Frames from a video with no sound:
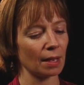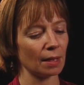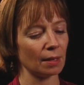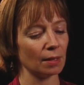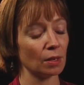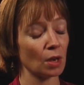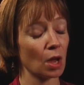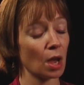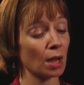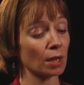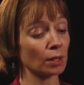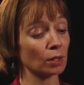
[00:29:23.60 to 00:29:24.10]

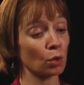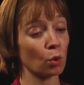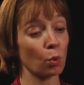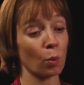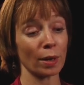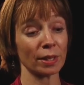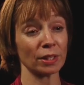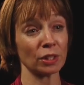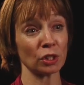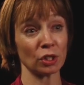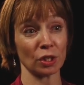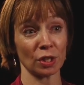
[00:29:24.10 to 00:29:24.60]
not
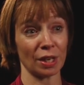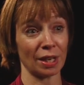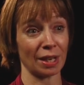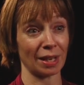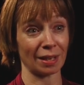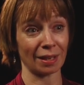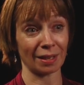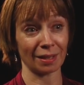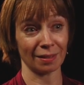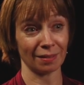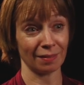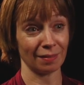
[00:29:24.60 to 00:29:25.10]

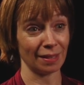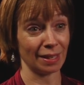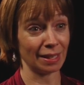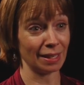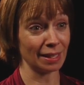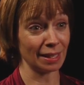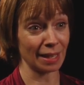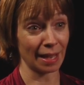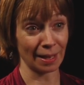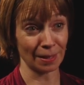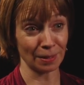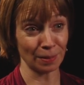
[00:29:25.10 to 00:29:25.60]
questioning
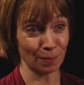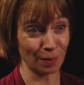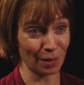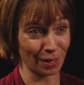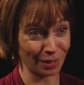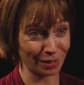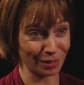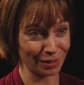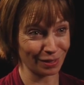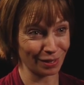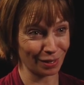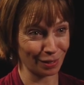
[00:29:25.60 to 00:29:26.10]
any
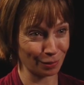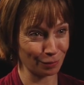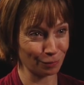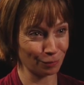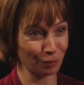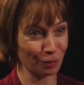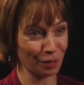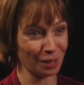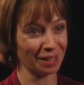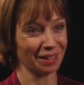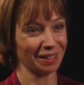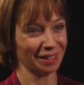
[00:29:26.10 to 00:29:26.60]
aspect
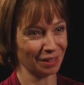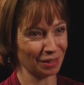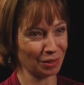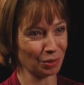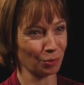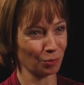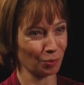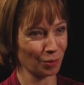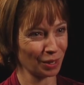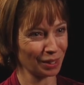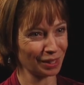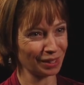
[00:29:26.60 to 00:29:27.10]
of you
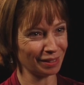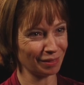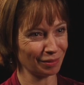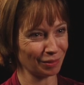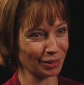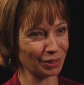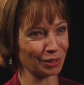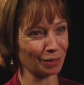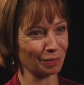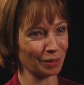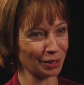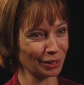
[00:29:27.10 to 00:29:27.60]
know what
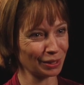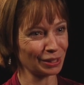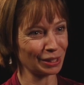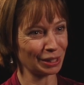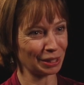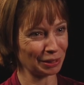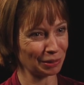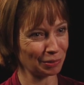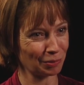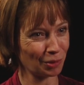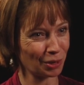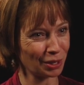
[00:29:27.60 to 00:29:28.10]
what the
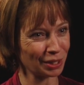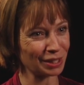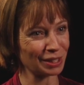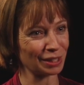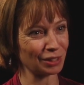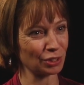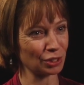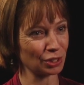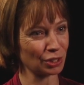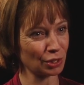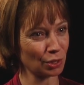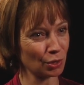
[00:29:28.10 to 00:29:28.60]
military wants
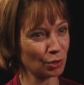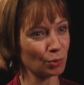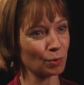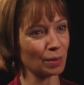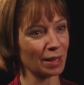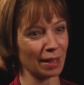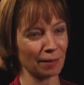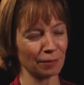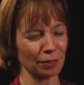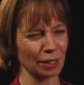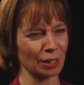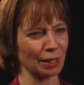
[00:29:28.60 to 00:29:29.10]
and just oh we
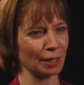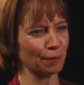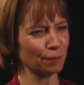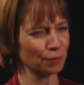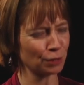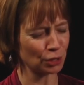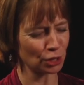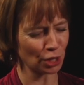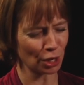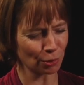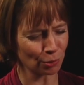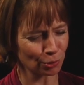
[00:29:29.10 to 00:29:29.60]
have to give
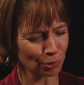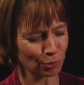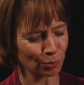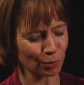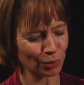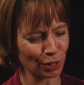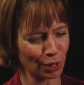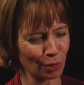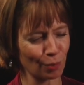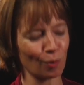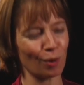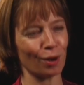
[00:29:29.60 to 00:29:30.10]
the generals
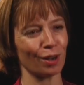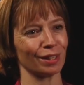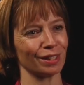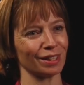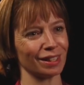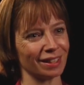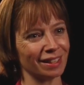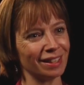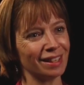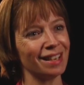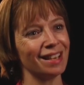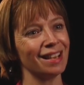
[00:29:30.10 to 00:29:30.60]
what they want
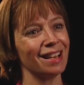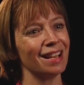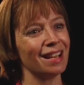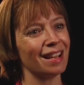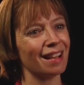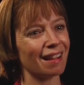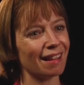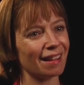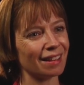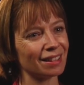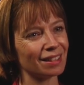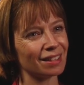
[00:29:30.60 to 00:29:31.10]
and
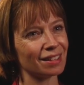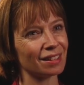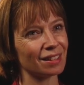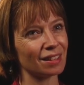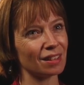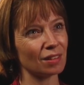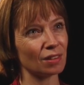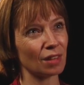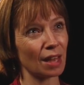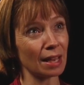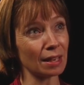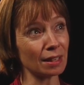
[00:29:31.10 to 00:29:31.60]
and
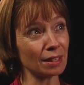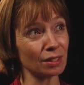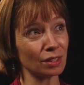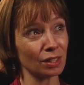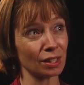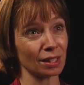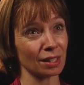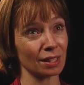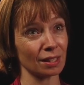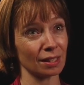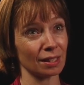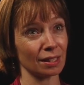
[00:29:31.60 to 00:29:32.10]
that I
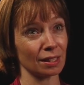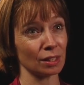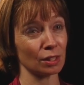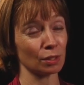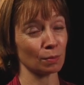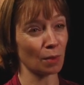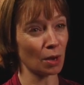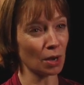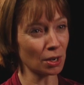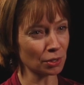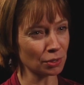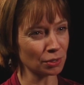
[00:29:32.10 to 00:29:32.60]
think in a
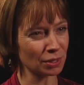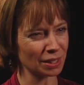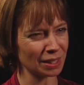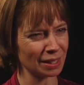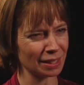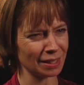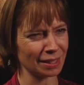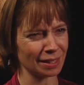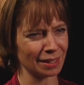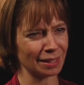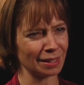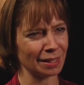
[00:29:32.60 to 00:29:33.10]
democracy
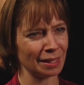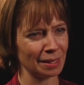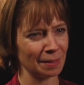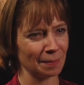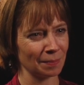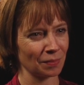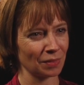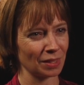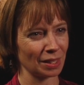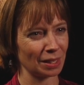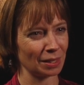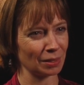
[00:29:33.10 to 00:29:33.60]
is
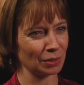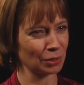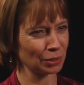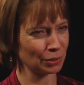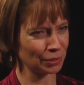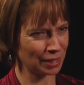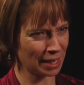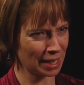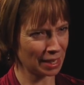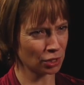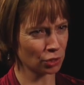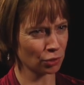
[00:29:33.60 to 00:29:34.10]
a little
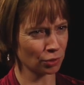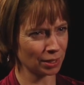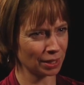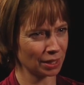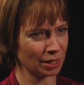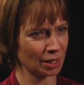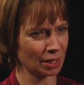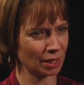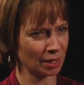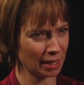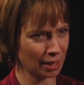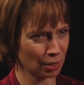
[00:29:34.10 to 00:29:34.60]
dangerous
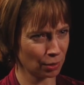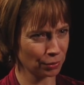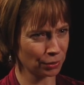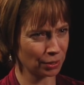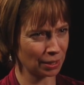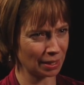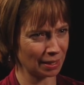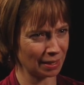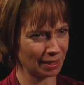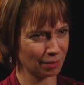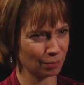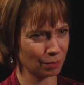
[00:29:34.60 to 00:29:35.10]
and
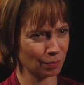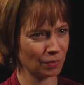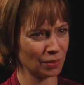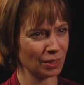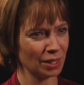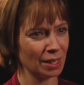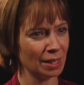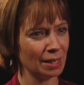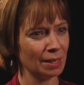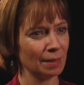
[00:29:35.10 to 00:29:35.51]
unhealthy and